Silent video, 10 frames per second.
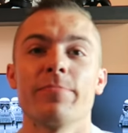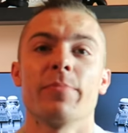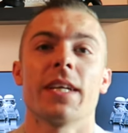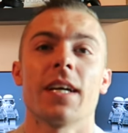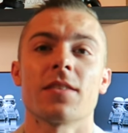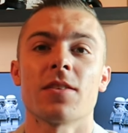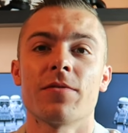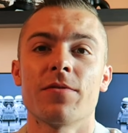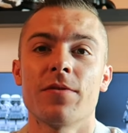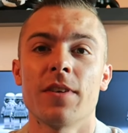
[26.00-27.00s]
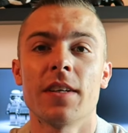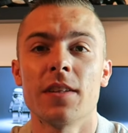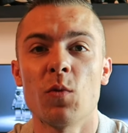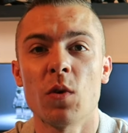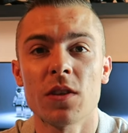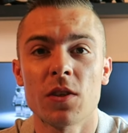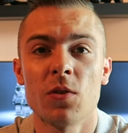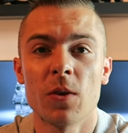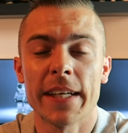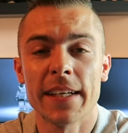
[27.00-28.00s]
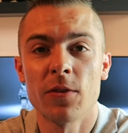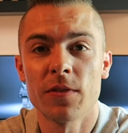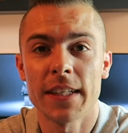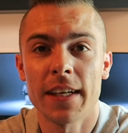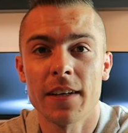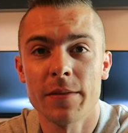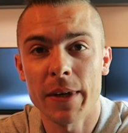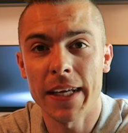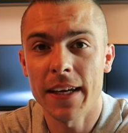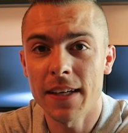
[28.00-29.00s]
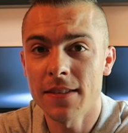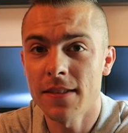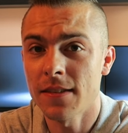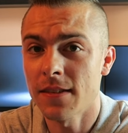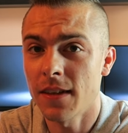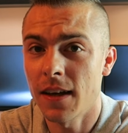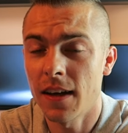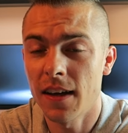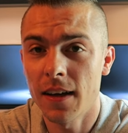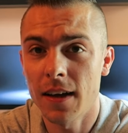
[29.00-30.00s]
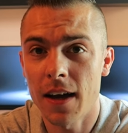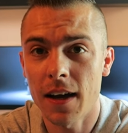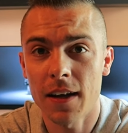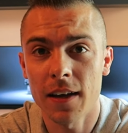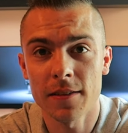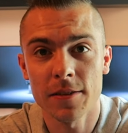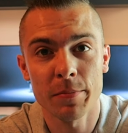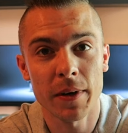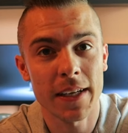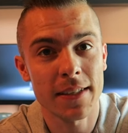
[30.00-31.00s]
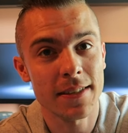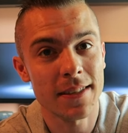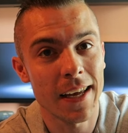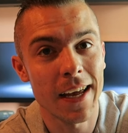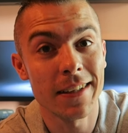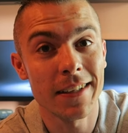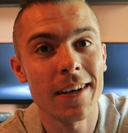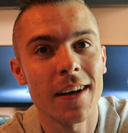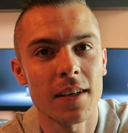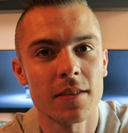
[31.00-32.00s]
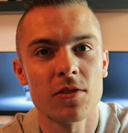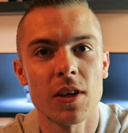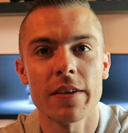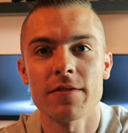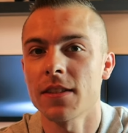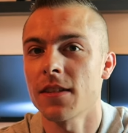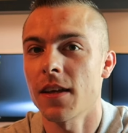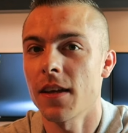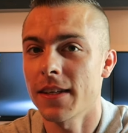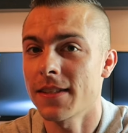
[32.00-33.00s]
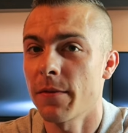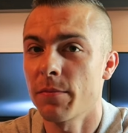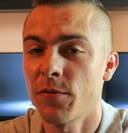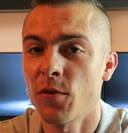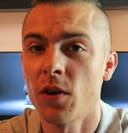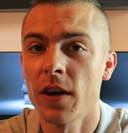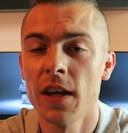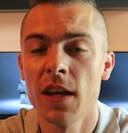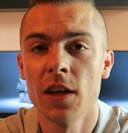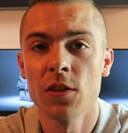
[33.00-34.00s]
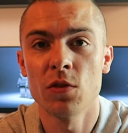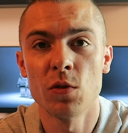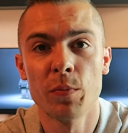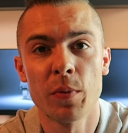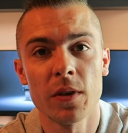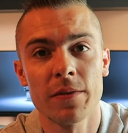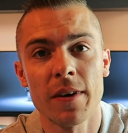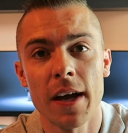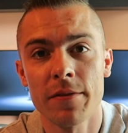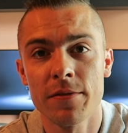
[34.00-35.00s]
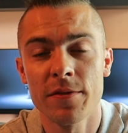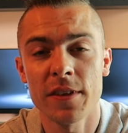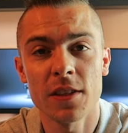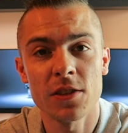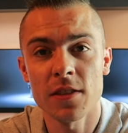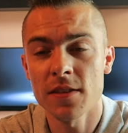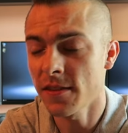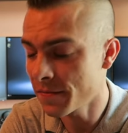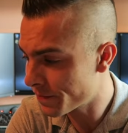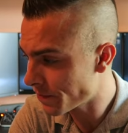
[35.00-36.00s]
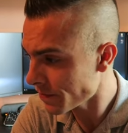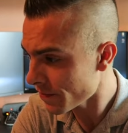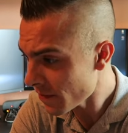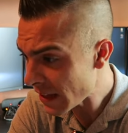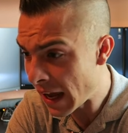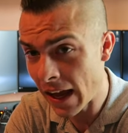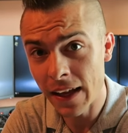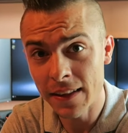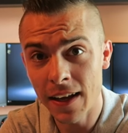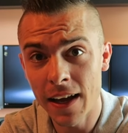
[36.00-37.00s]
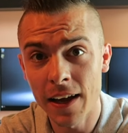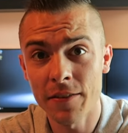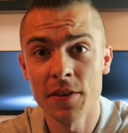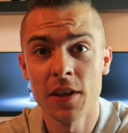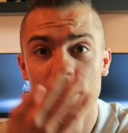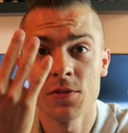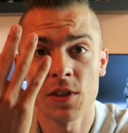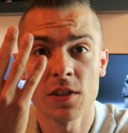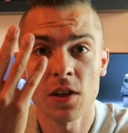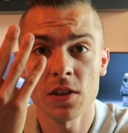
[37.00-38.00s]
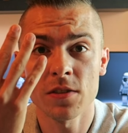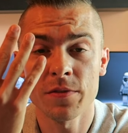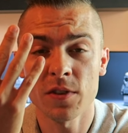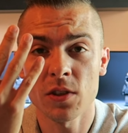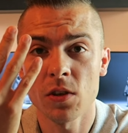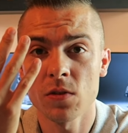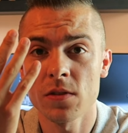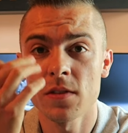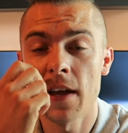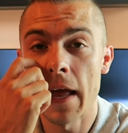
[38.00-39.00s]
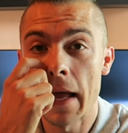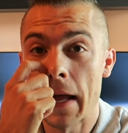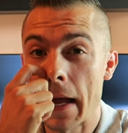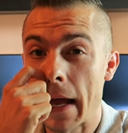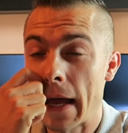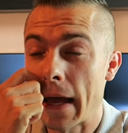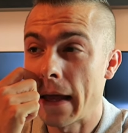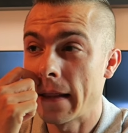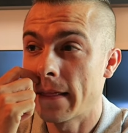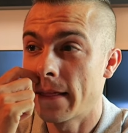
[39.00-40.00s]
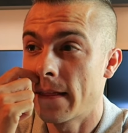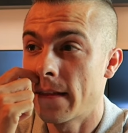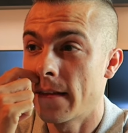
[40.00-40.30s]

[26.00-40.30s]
because of the water cooling over there in my case, I can't place any hard drives except for 2.5 inches, and I have three slots for those, and